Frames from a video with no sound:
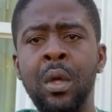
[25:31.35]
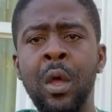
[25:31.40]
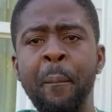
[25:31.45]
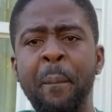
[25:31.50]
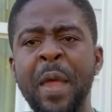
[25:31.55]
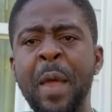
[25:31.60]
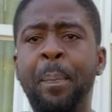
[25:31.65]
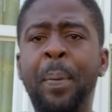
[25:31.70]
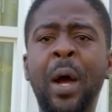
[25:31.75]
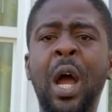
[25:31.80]

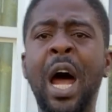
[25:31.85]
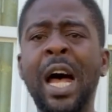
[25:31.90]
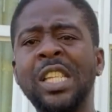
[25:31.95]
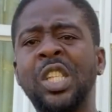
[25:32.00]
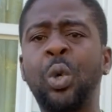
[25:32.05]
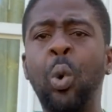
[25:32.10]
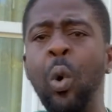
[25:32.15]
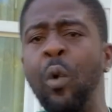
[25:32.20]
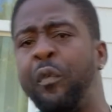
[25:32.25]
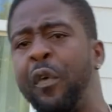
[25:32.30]
People go to
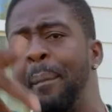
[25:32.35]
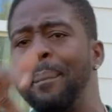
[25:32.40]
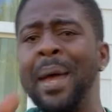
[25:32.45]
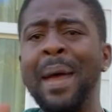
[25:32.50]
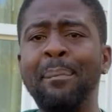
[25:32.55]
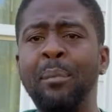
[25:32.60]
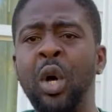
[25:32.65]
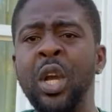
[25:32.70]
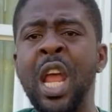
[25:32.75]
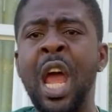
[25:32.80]
school for make
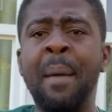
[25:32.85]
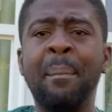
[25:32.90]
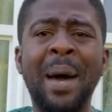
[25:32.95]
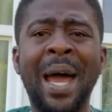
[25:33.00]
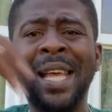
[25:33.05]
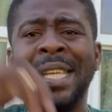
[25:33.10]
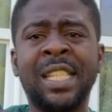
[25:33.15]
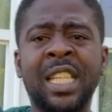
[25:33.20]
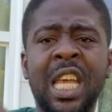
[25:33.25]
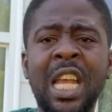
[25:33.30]
money, and my
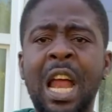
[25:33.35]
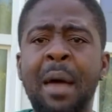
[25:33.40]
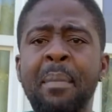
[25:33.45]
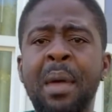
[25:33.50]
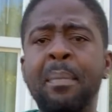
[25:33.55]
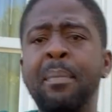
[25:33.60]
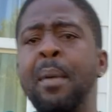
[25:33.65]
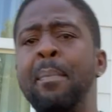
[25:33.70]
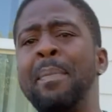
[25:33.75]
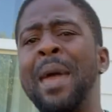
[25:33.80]
skill I make
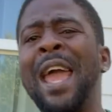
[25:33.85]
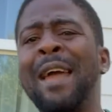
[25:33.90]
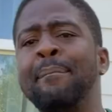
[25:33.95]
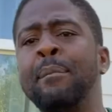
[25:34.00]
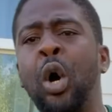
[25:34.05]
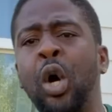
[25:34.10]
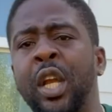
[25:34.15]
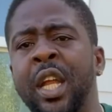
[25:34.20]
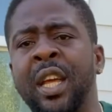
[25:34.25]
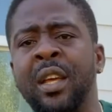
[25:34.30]
me make
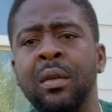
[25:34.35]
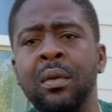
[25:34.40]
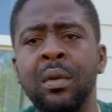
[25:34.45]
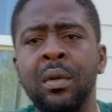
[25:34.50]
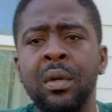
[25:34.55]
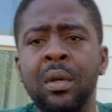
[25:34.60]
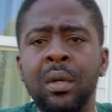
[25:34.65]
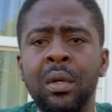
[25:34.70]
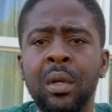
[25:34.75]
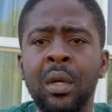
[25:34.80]
money.
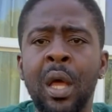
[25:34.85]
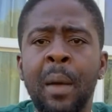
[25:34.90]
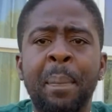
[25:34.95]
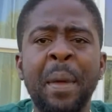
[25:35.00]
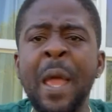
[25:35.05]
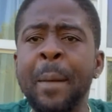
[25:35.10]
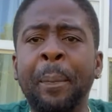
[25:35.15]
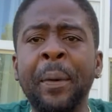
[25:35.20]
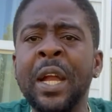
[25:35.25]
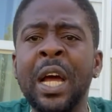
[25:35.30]

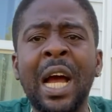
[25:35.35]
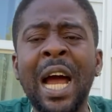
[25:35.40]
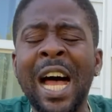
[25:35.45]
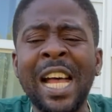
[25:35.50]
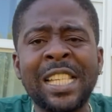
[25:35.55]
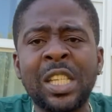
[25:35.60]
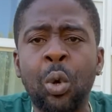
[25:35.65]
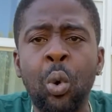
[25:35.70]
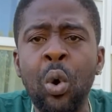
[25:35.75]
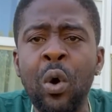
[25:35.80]
People not go to
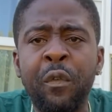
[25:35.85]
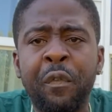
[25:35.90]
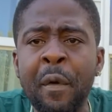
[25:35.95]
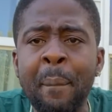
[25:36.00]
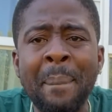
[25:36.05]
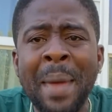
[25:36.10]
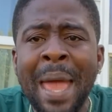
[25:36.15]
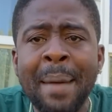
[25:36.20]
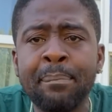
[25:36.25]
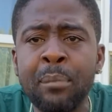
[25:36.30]
school for
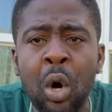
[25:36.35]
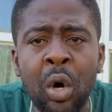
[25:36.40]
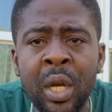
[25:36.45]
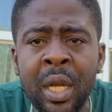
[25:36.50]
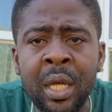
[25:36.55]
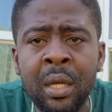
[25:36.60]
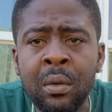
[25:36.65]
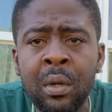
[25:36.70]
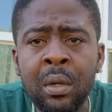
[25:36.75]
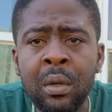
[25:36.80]
make
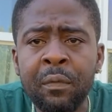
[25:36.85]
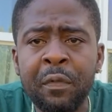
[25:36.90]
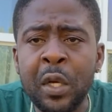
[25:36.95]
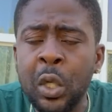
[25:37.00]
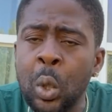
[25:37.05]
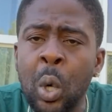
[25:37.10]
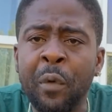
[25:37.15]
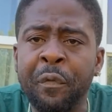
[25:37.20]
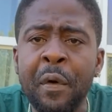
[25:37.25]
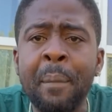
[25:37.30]
money. For
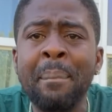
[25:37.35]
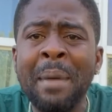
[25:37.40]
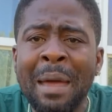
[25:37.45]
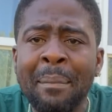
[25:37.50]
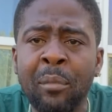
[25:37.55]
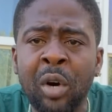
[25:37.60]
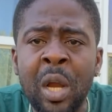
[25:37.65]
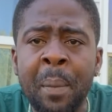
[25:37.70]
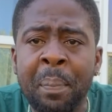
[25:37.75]
know for make money.